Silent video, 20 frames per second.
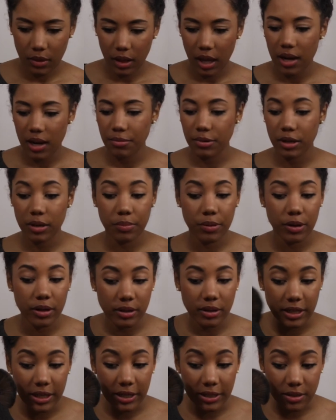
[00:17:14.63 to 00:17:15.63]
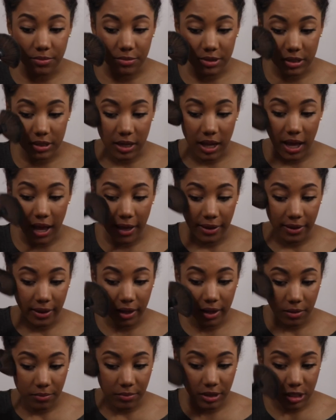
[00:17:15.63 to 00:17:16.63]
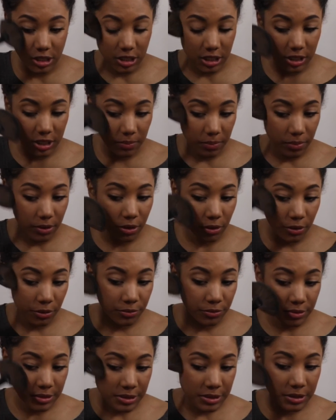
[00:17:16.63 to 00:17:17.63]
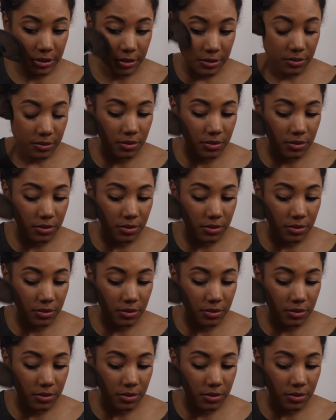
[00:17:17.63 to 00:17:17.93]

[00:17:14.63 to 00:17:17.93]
And I'm going to put this, I'm just going to highlight my cheekbones.